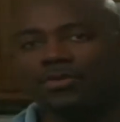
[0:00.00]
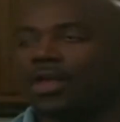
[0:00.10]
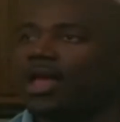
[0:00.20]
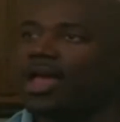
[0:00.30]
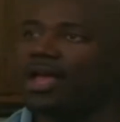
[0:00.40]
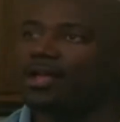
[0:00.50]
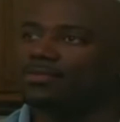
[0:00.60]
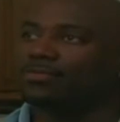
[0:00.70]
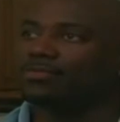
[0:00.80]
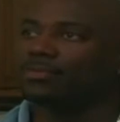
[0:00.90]
you.
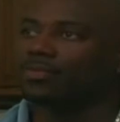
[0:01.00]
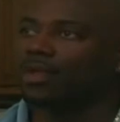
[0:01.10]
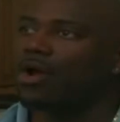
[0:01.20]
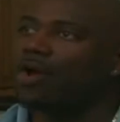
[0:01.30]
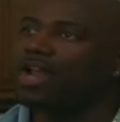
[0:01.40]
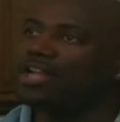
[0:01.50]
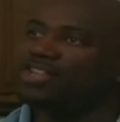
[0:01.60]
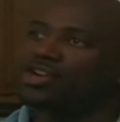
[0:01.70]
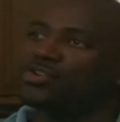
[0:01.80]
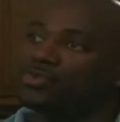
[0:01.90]
Hey, are not
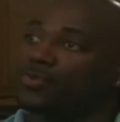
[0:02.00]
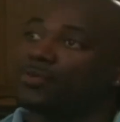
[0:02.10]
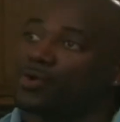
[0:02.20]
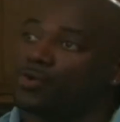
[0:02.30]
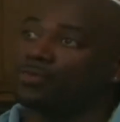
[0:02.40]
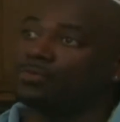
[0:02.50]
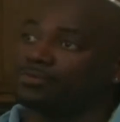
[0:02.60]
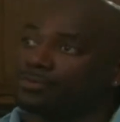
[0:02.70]
generous with food?